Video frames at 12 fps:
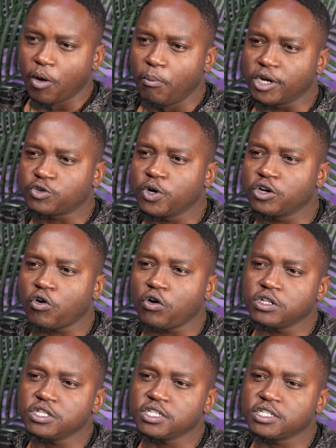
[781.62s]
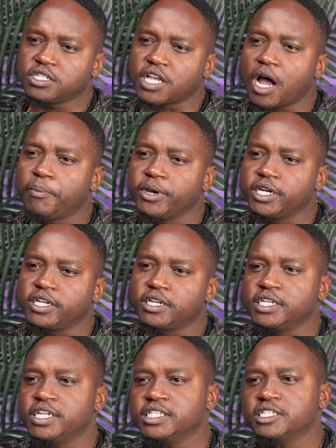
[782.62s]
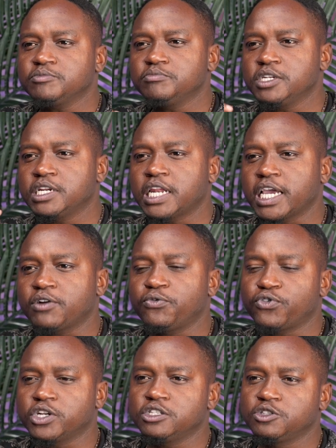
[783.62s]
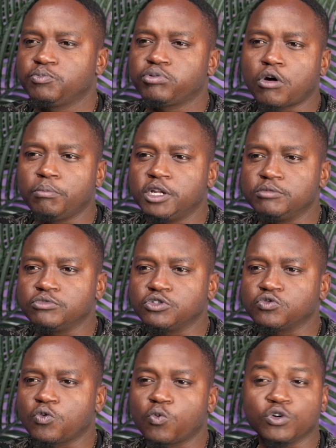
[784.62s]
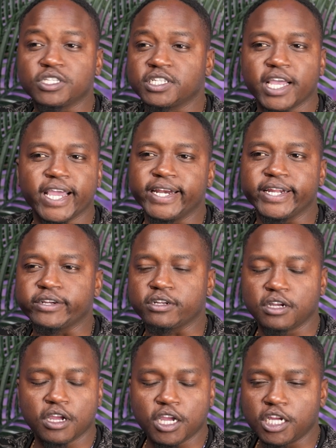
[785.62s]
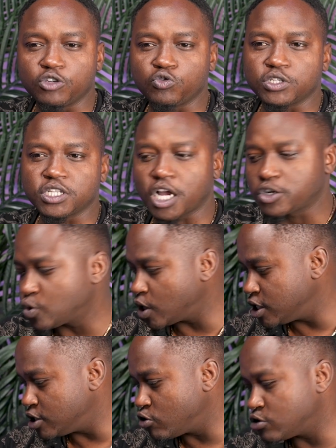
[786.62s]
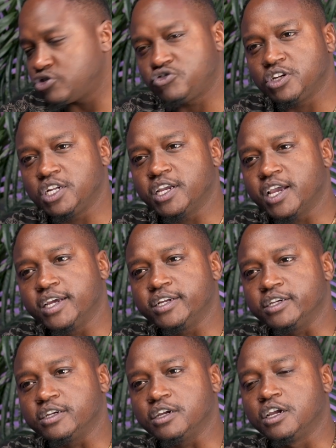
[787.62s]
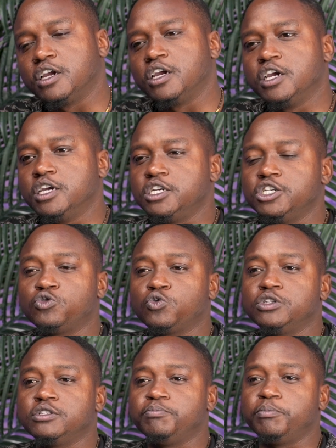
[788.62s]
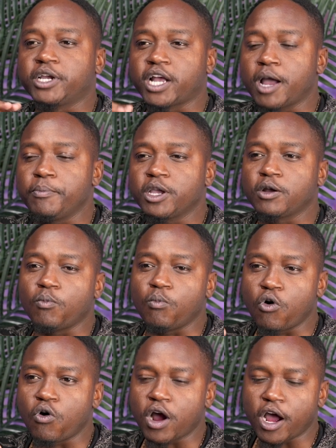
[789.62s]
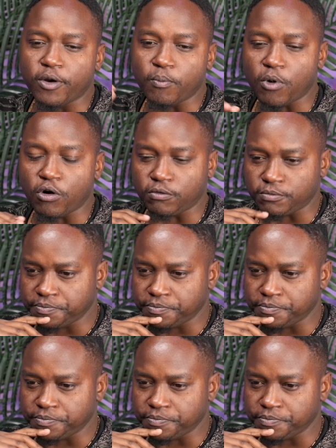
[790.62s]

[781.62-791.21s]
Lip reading: But when all this is happening, it doesn't mean like France's problems was ending. It was actually not really ending. It was becoming more and more.